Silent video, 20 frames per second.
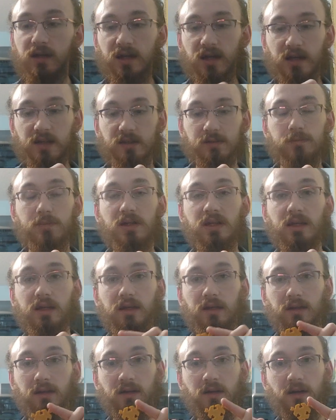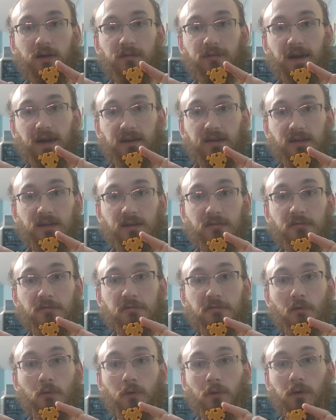as being effective
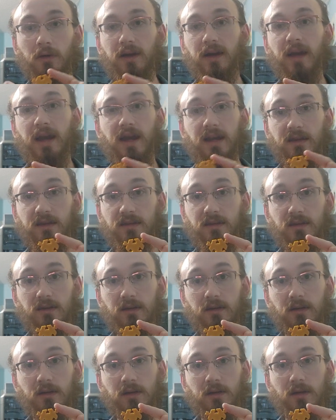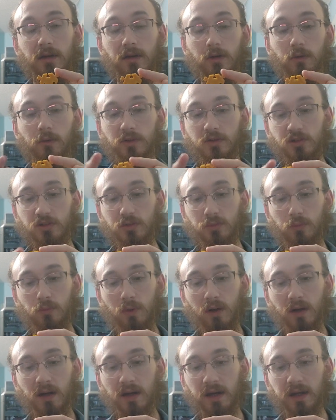for anything, which is
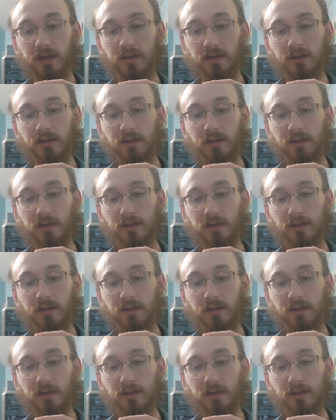why